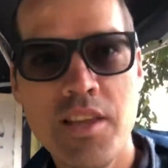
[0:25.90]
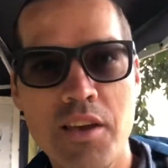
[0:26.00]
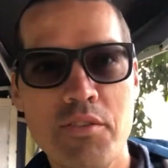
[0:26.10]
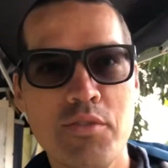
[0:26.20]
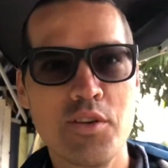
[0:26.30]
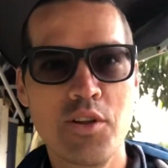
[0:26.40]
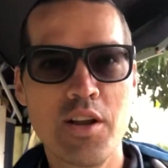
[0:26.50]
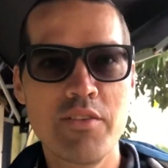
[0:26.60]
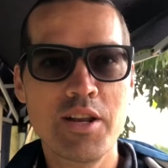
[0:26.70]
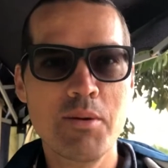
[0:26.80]
if you
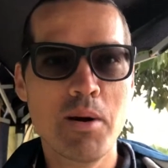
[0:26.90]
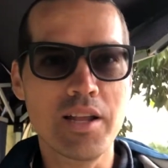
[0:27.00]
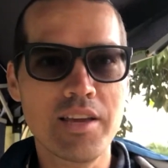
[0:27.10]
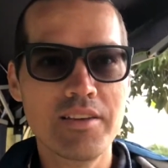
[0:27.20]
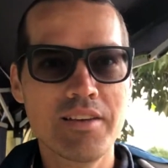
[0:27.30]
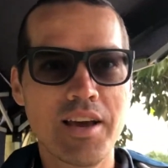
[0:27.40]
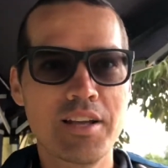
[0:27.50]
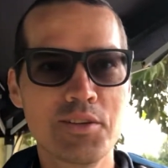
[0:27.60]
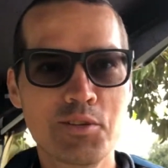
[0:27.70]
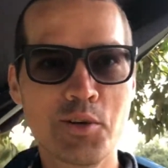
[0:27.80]
don't have any money
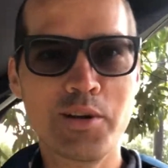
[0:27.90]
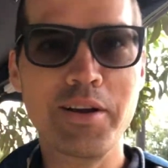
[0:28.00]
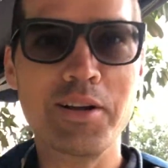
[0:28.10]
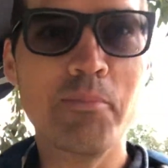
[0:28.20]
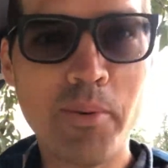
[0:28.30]
and you're touring around on